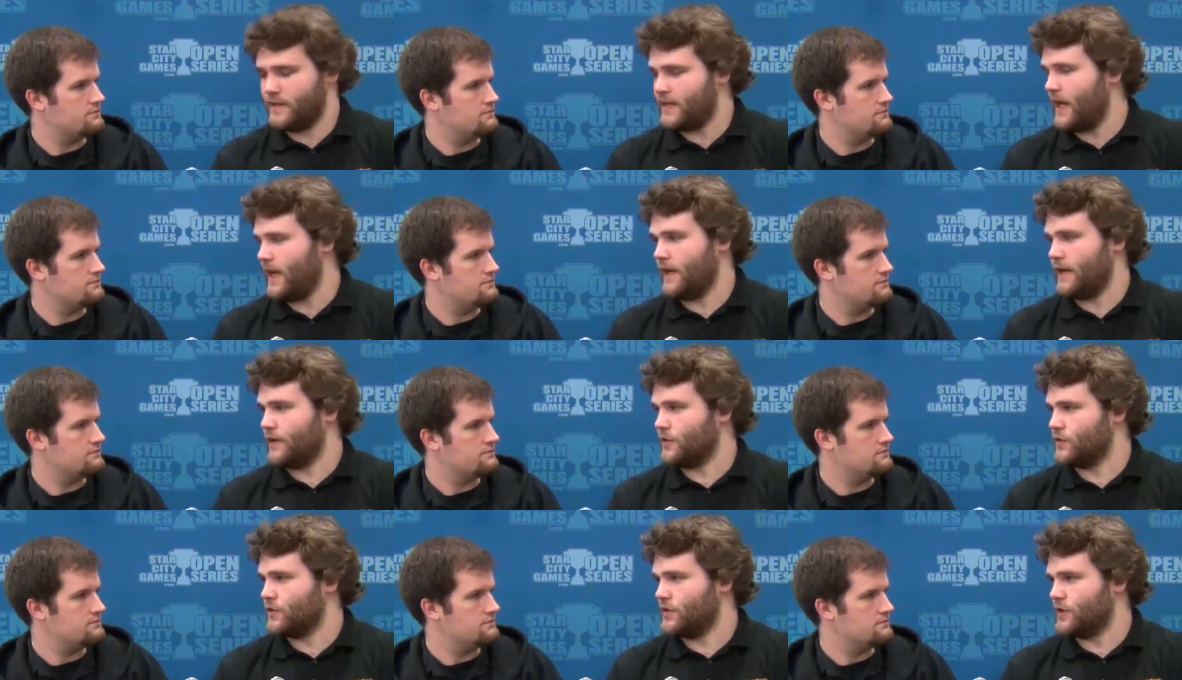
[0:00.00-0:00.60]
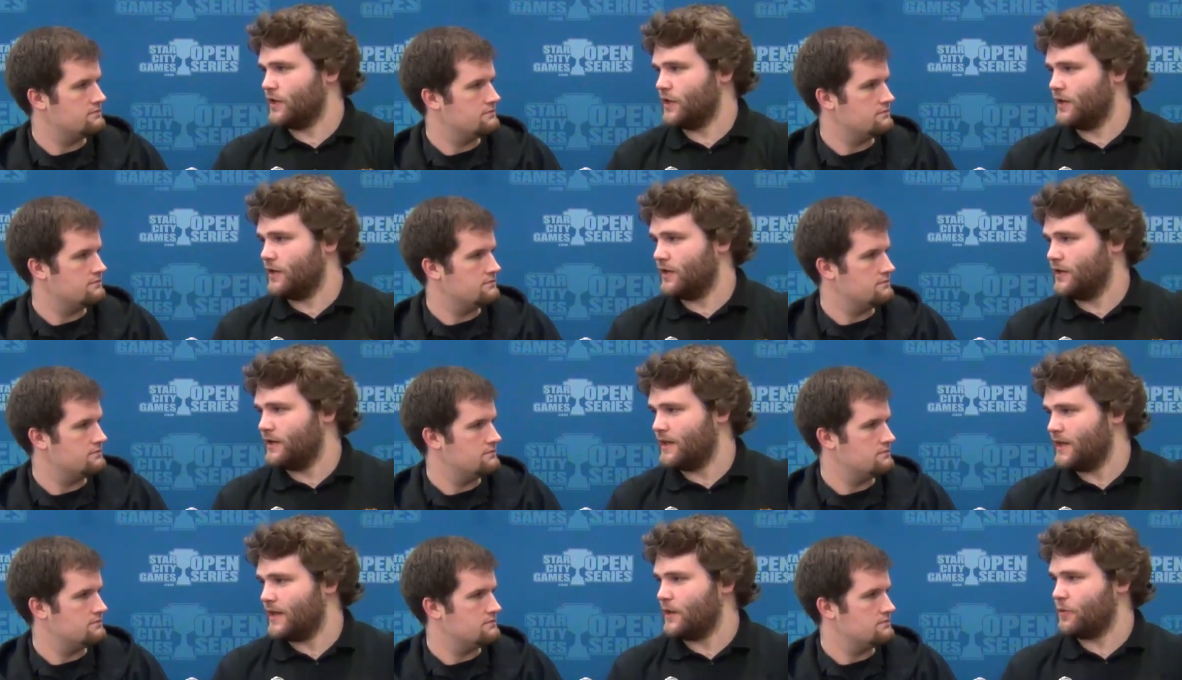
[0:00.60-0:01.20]
Speaker 1: take an extra turn
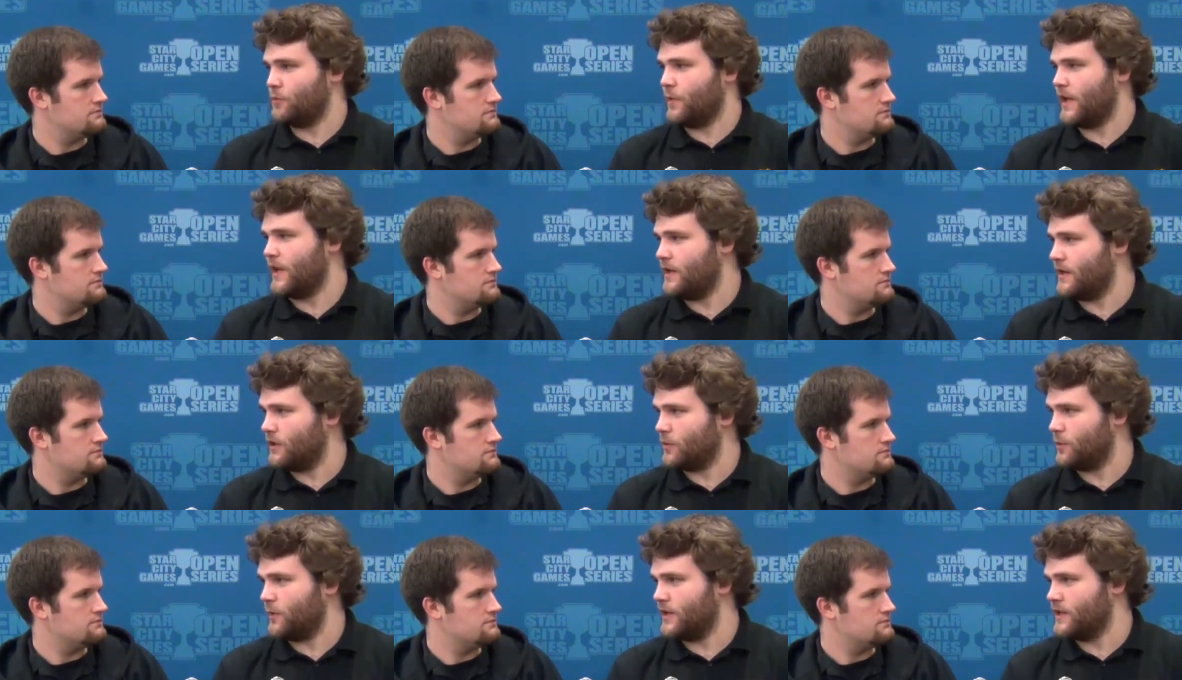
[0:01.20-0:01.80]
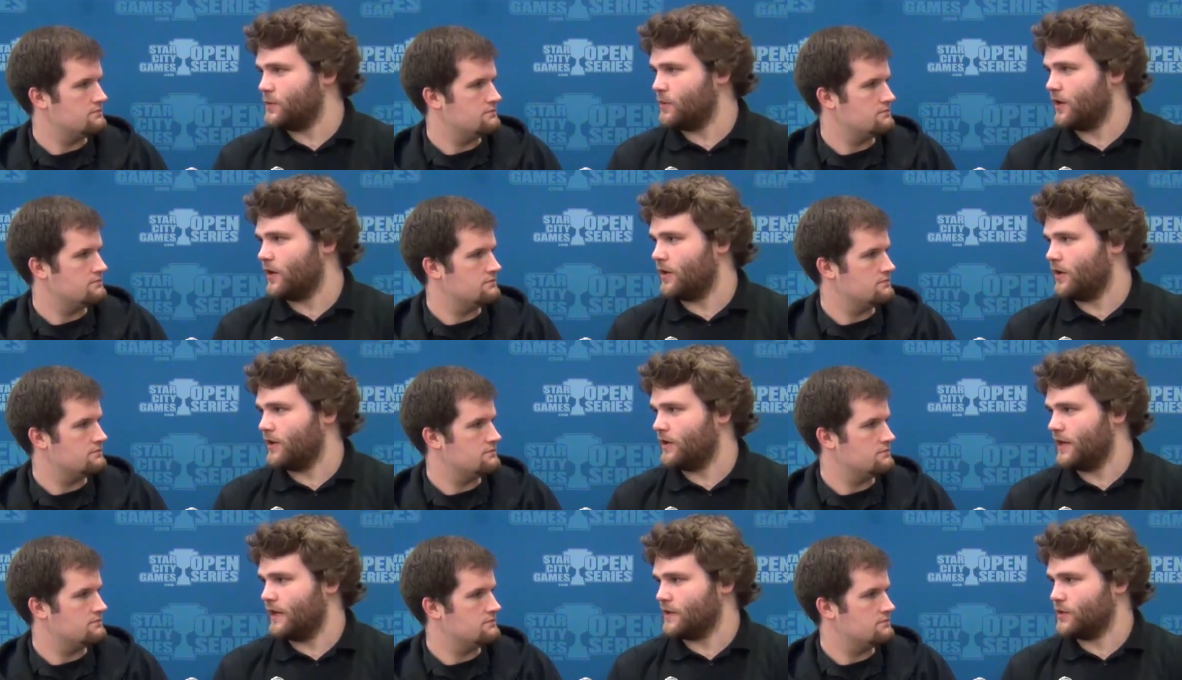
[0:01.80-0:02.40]
and then they'd play another planeswalker
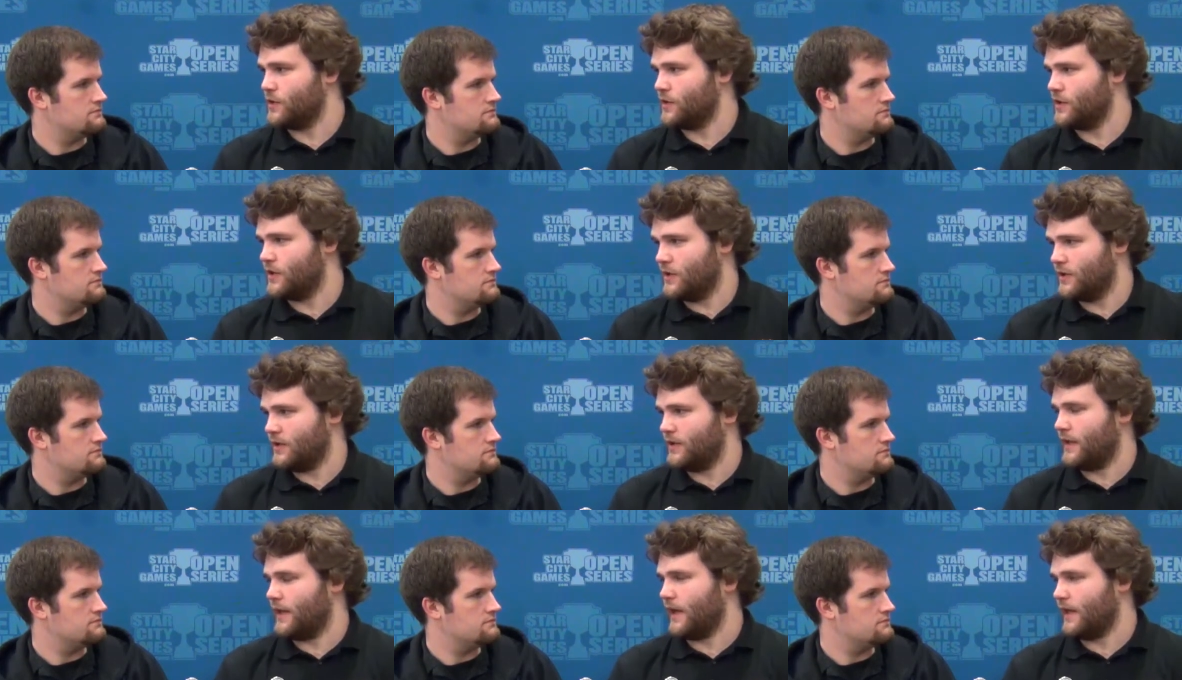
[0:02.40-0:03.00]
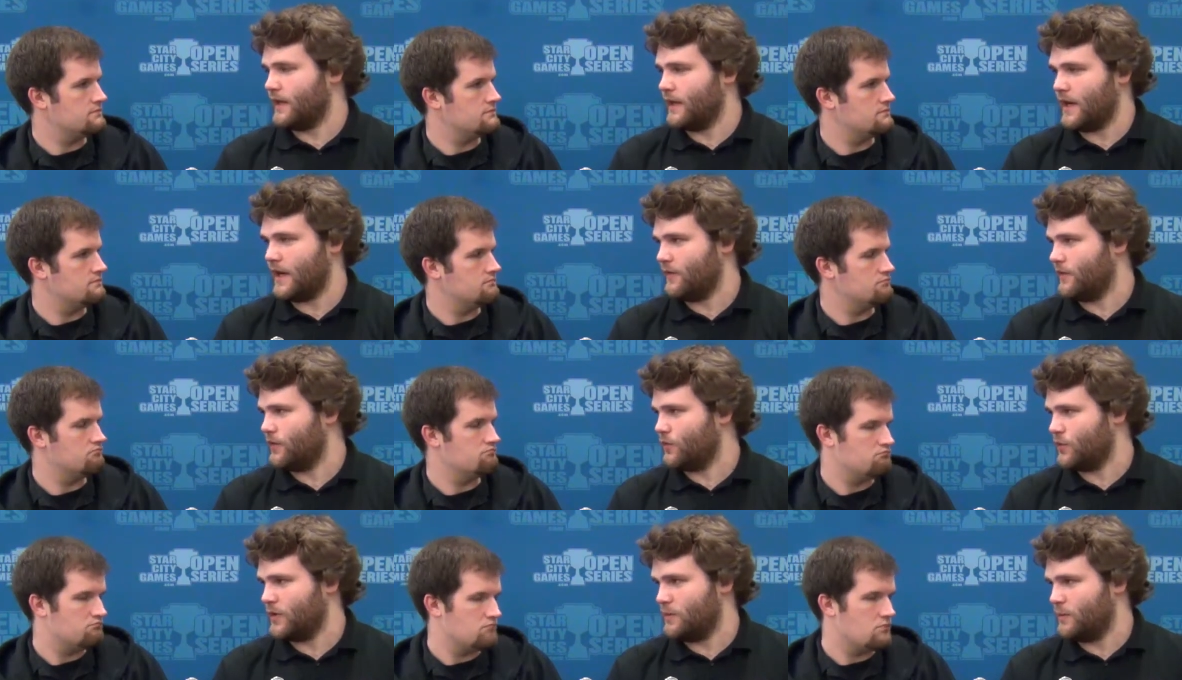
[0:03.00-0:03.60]
on the extra turn like they'd have
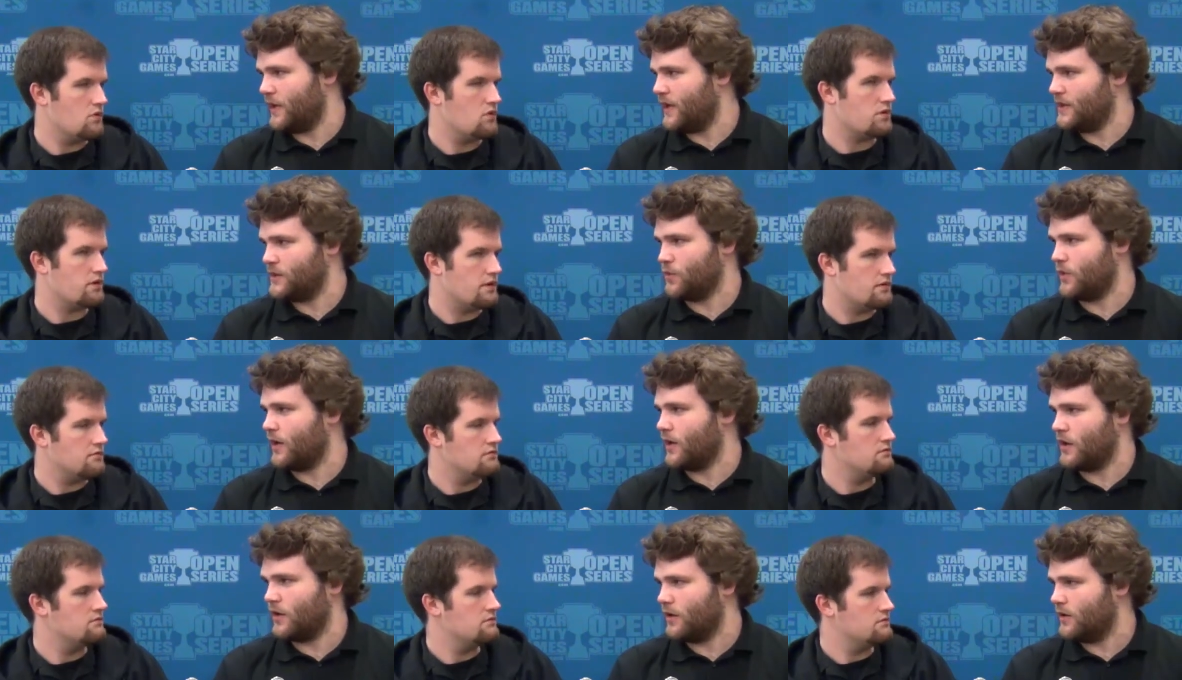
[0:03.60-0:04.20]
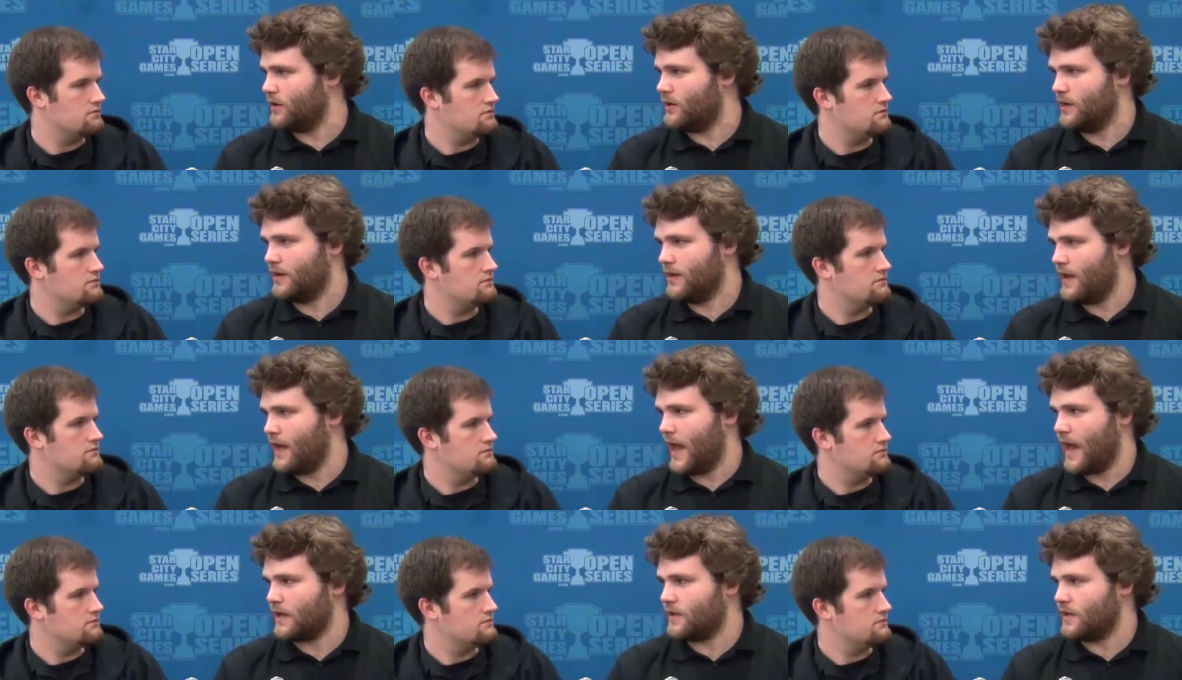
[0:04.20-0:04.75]
three planeswalker okay.